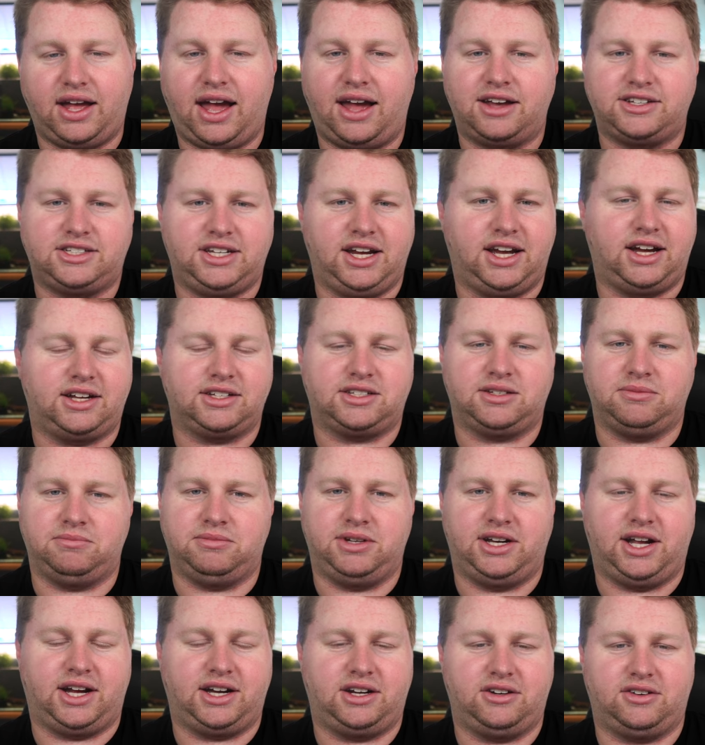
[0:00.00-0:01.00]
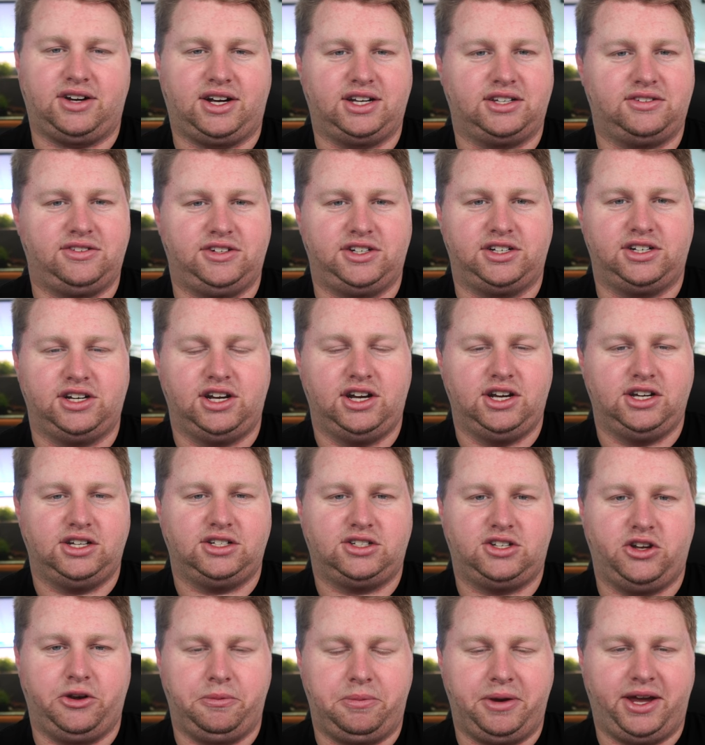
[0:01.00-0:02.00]
hatch out some Medaka rice fish
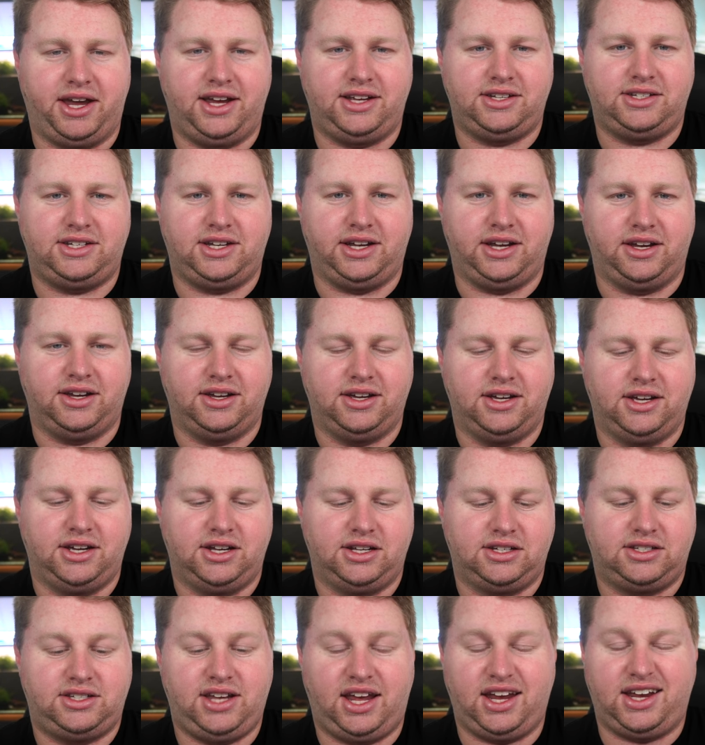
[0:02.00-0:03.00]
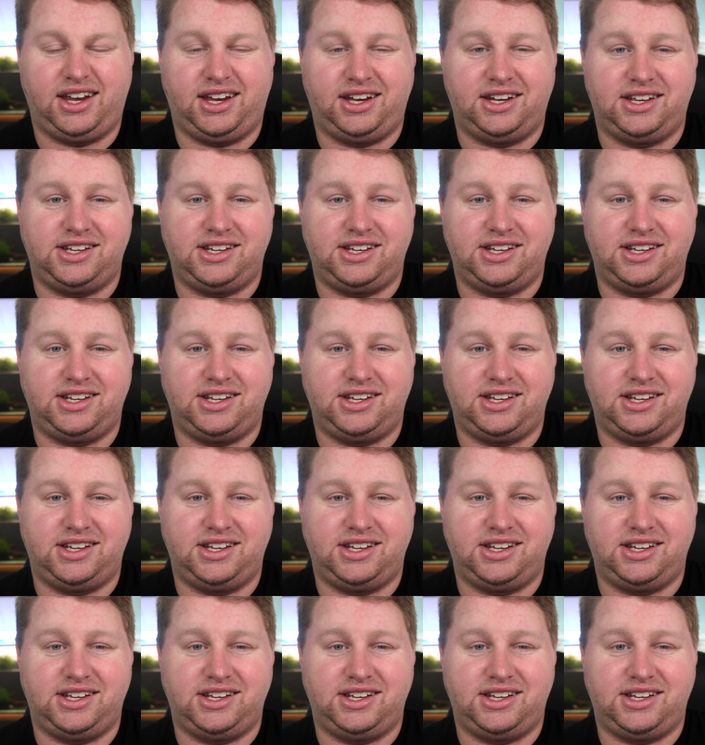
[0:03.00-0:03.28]
super easy. Second